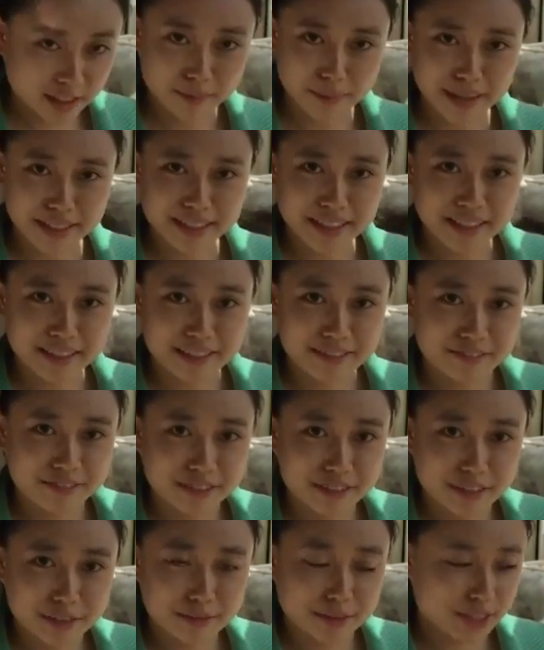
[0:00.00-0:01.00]
The magnetic
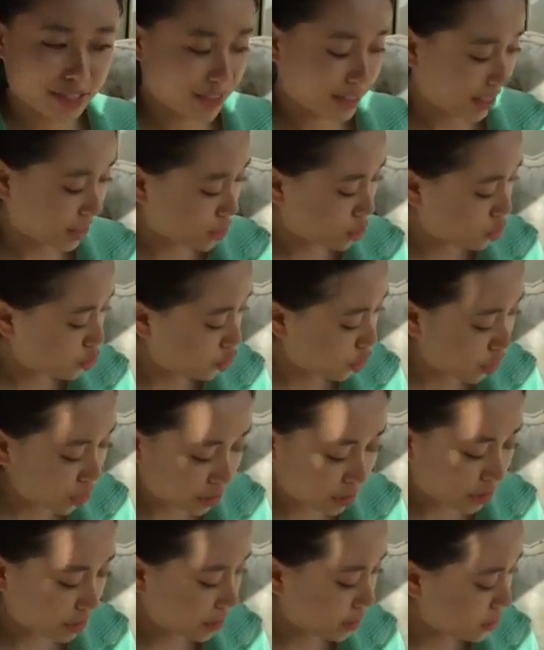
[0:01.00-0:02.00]
field would just get
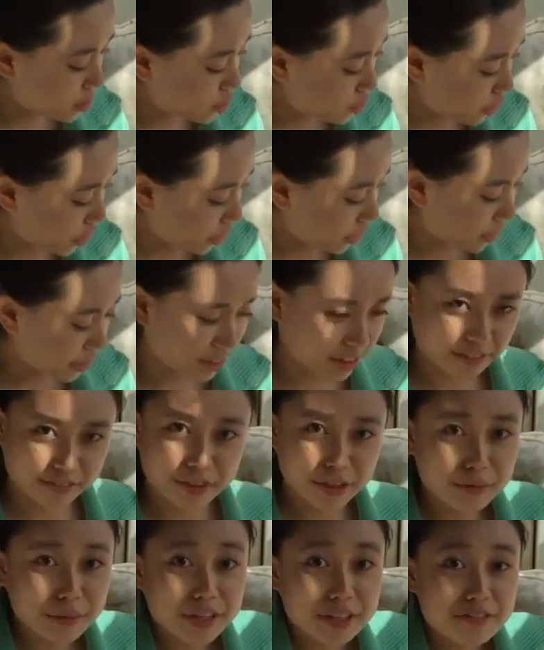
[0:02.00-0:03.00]
stronger and stronger,
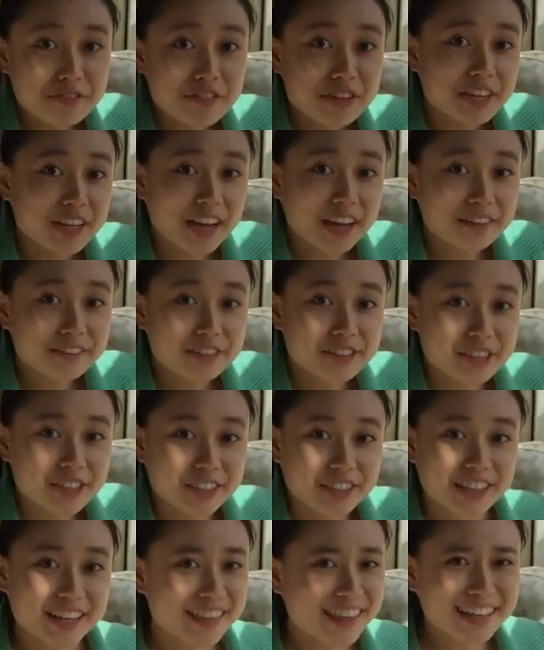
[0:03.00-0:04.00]
giving you infinite
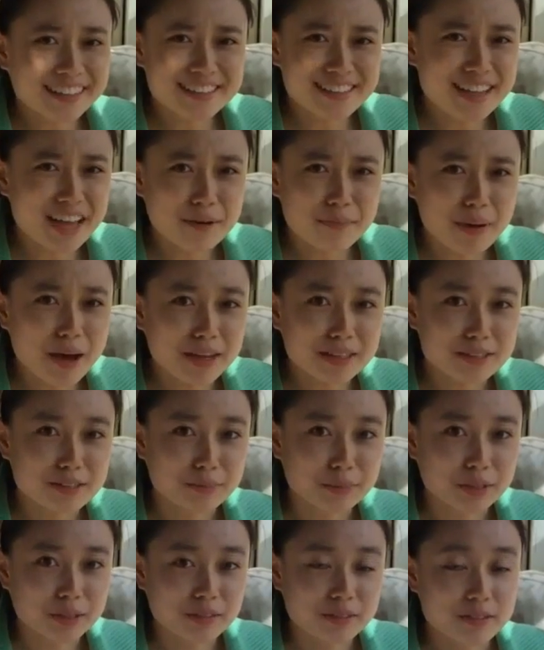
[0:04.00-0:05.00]
energy, and that's not
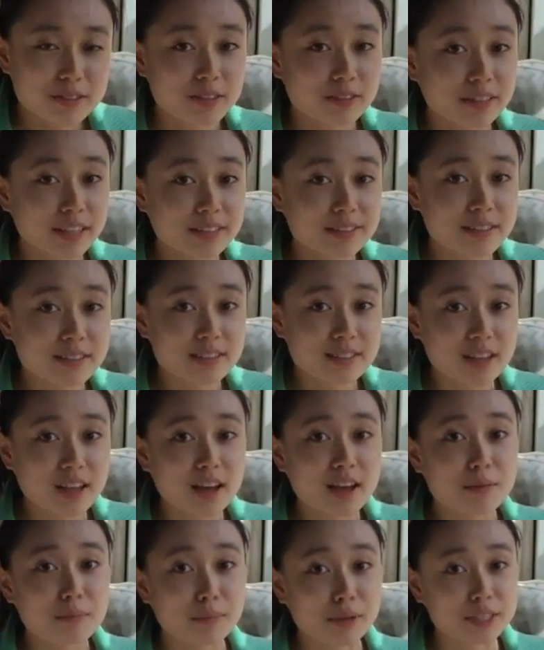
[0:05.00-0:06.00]
possible, so Lenz's
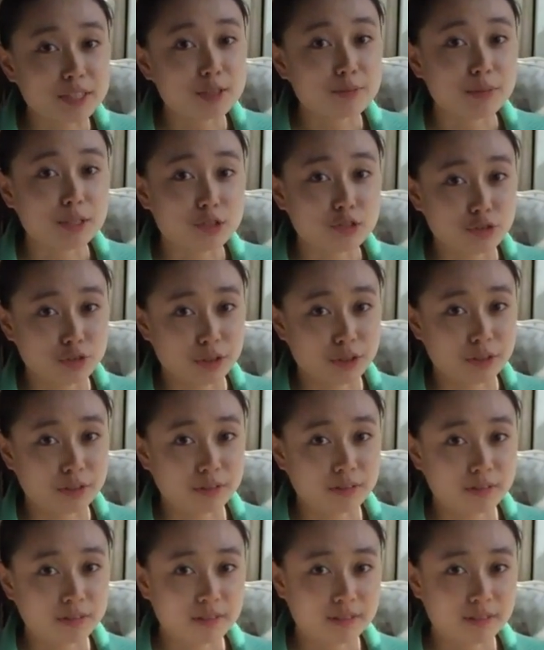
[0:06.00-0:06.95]
law must be true.